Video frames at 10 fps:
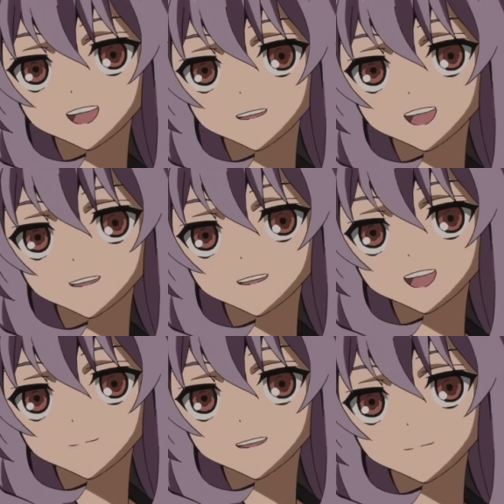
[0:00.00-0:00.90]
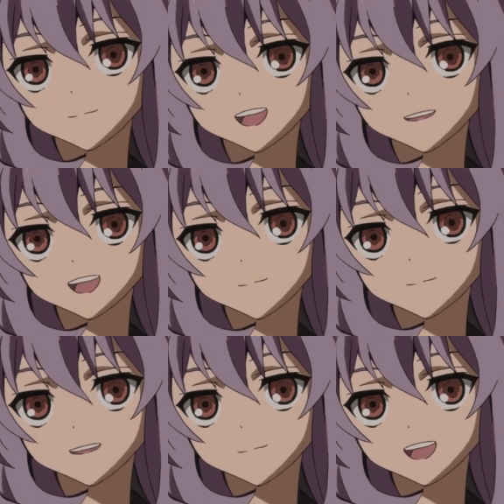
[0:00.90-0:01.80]
for which she replies saying that
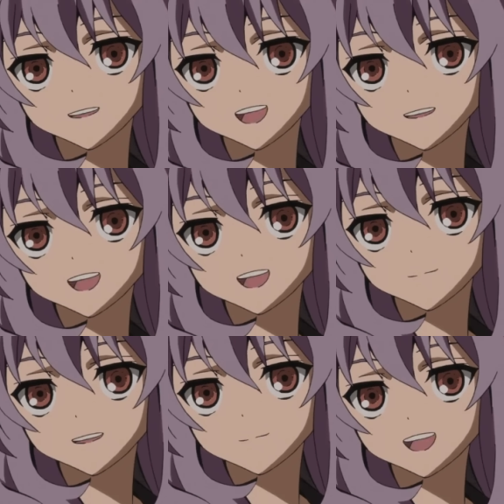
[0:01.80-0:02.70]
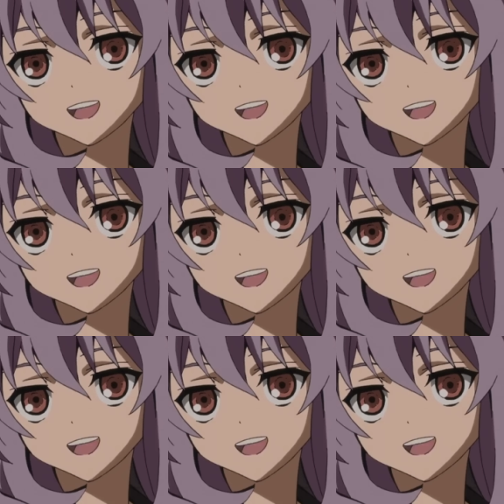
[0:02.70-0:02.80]
it's not that simple.